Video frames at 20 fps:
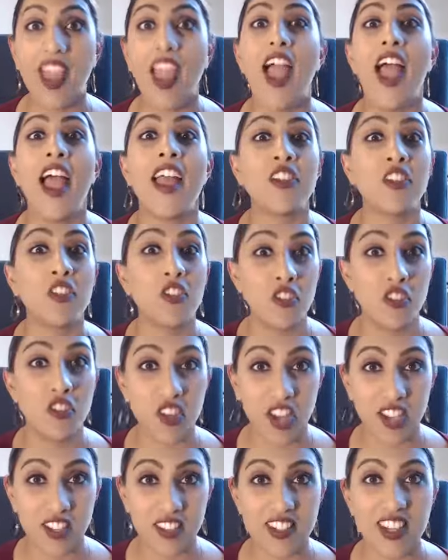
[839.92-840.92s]
and you
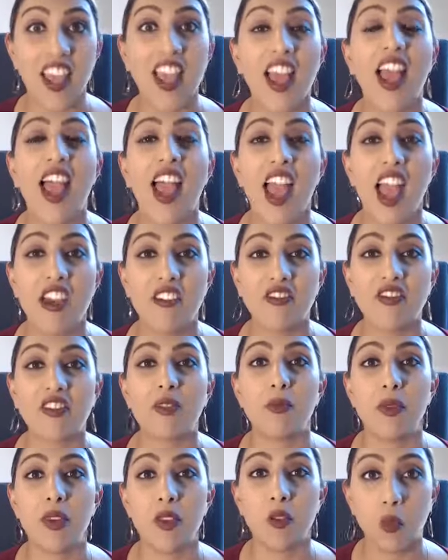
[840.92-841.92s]
just have to
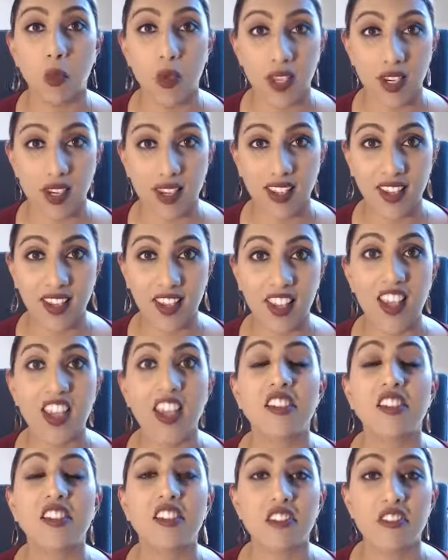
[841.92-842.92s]
be willing
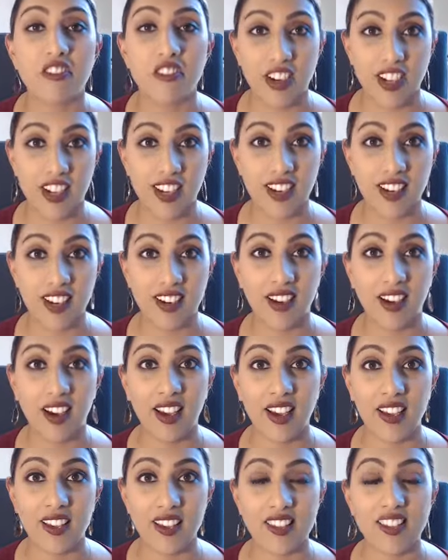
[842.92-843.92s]
to
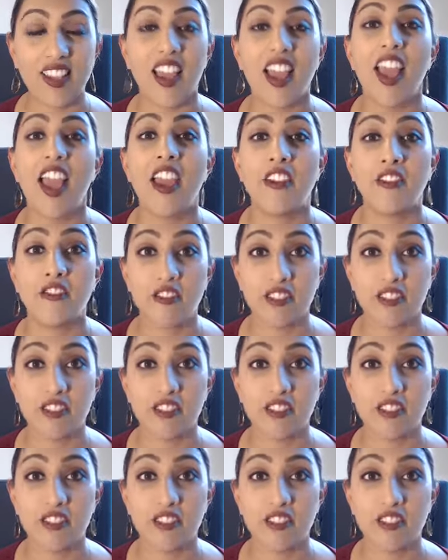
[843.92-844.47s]
recognize and